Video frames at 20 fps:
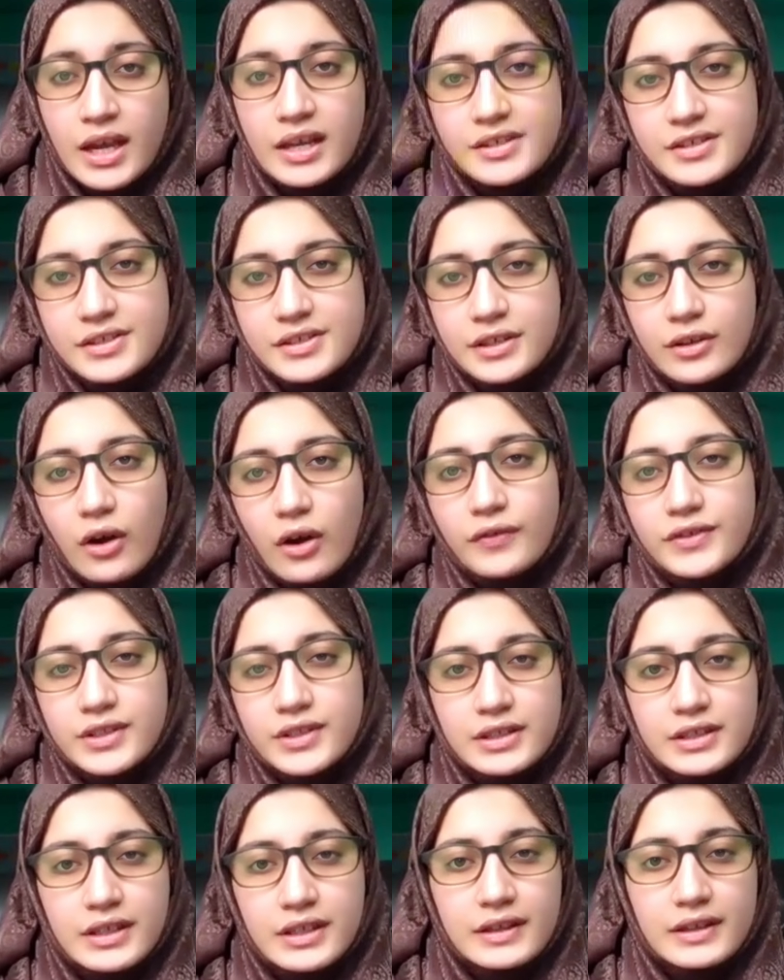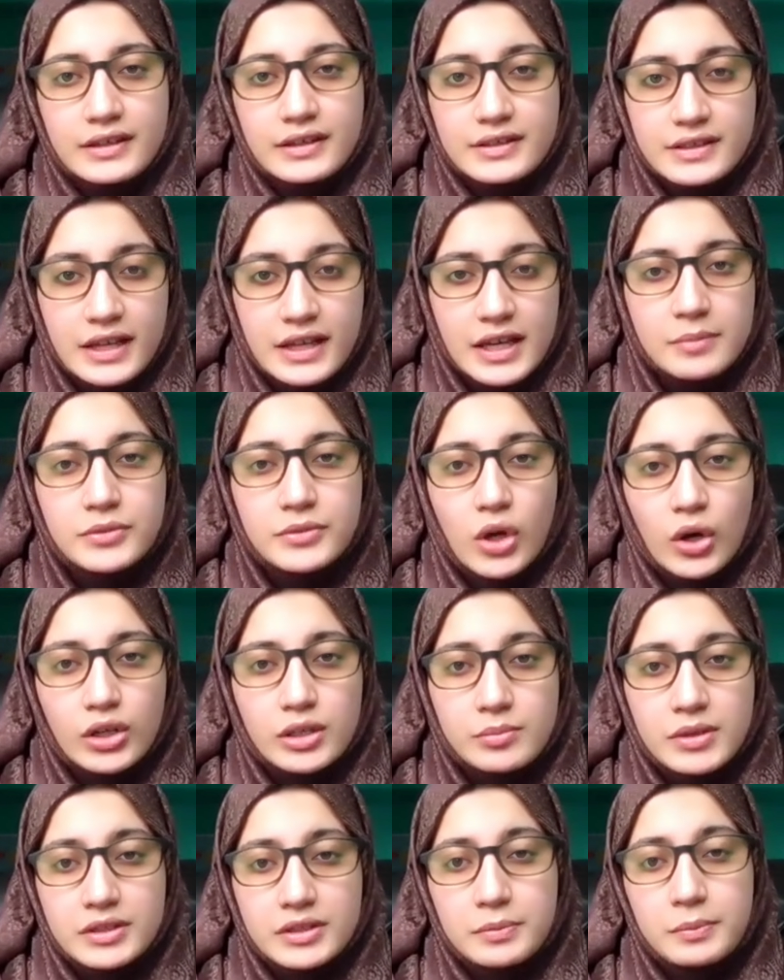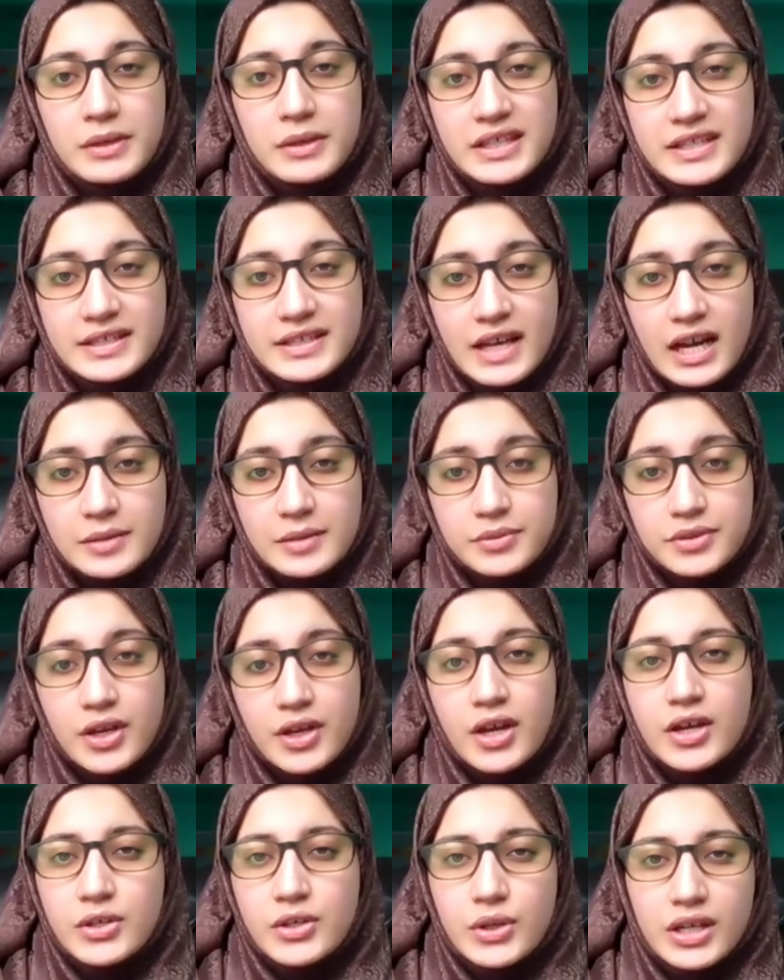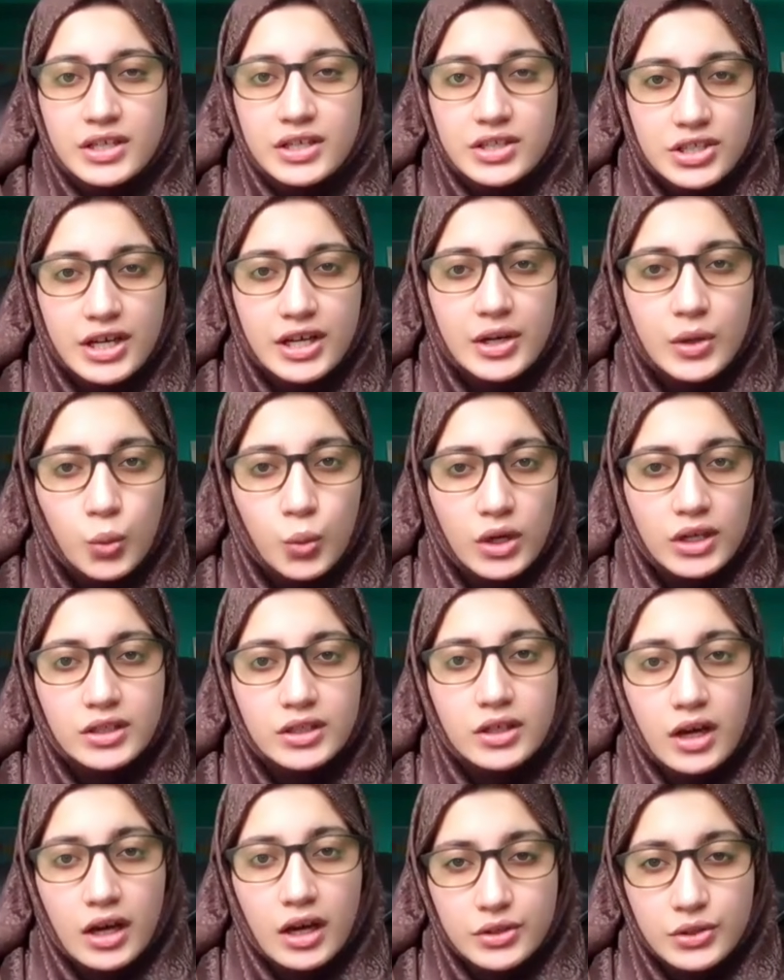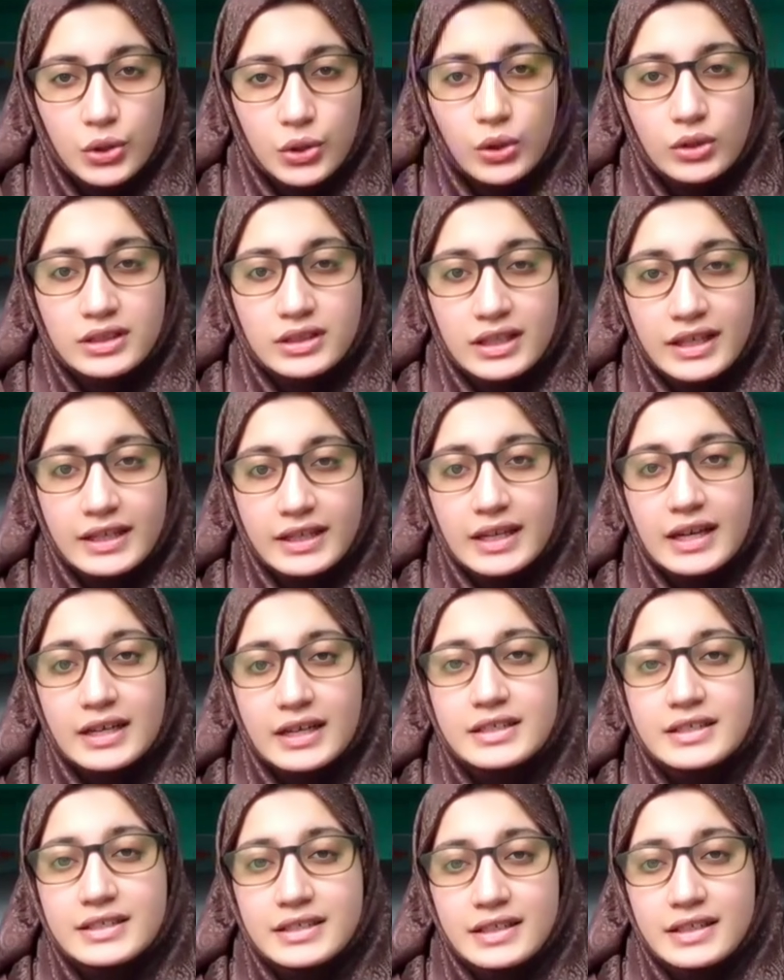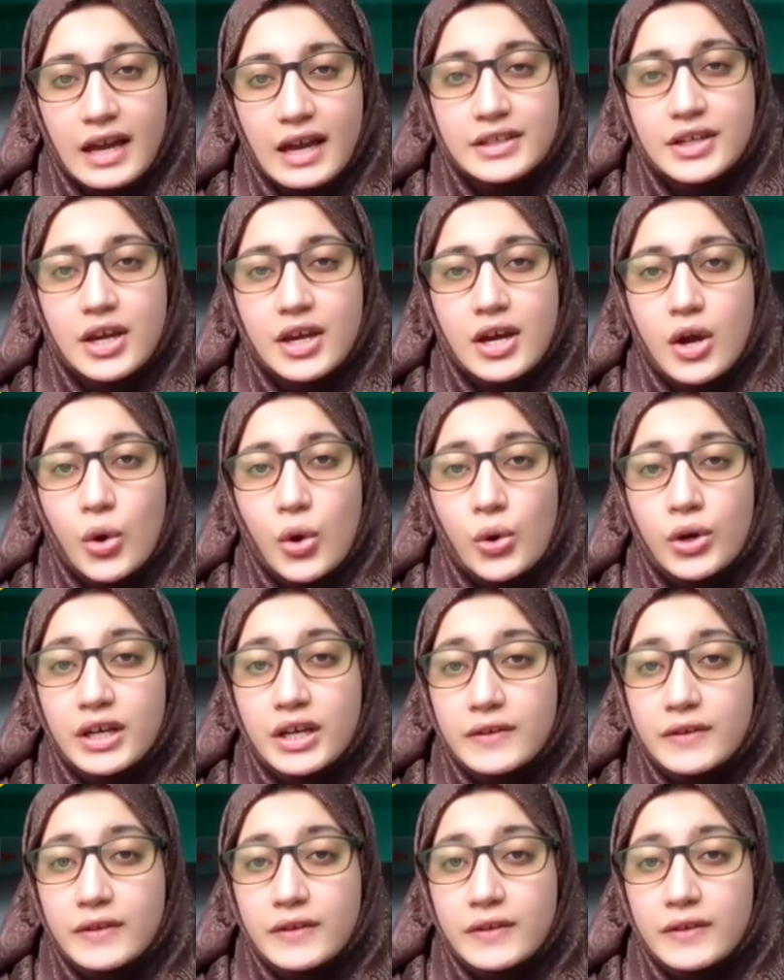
Instead of sending the same document many times, you can share one controlled link and decide who